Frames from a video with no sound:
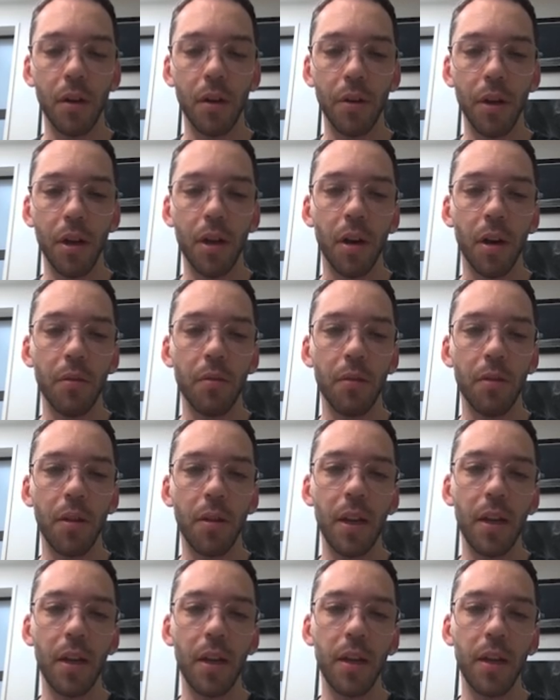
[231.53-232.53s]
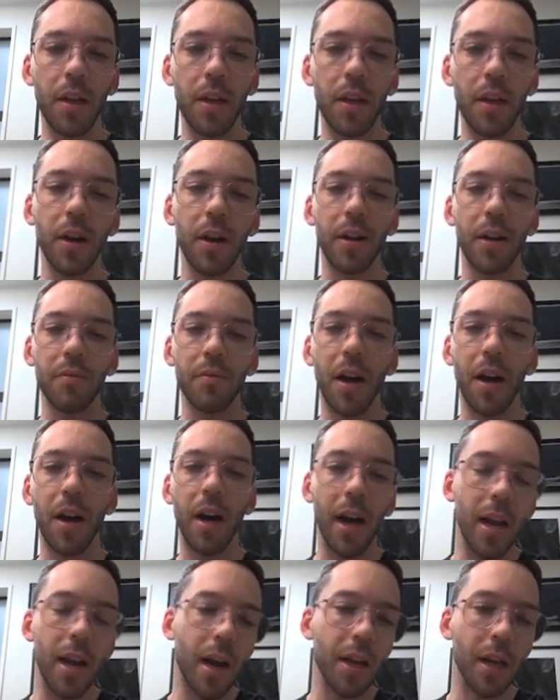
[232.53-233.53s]
So, these
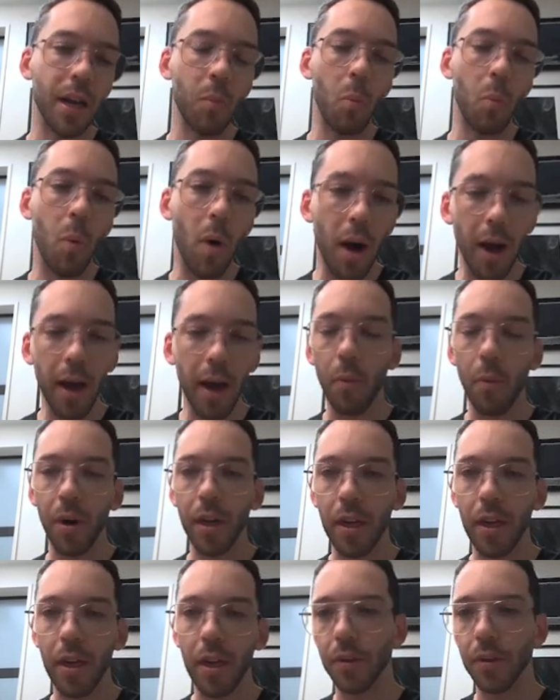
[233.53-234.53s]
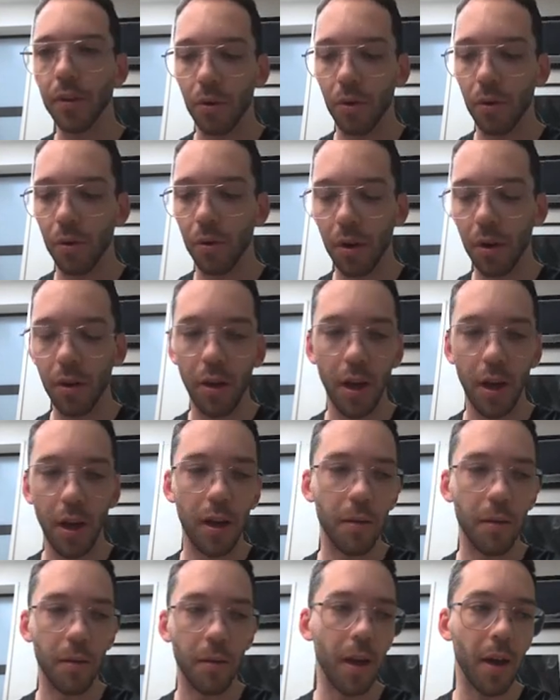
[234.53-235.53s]
are highlighting why I want to give this talk
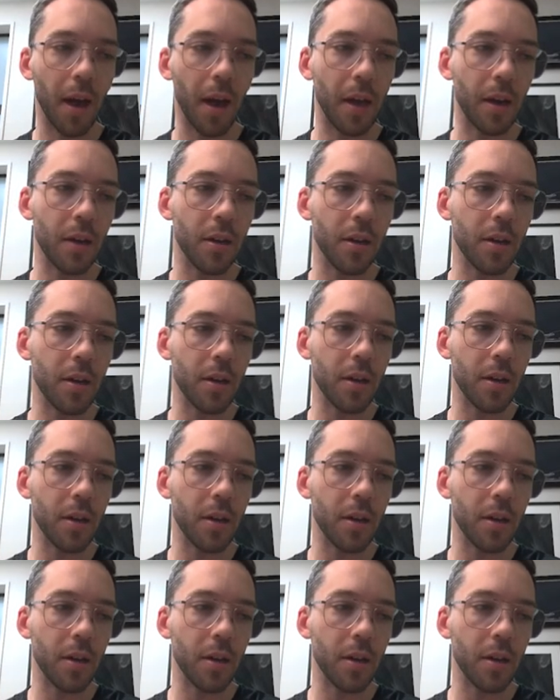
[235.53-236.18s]
and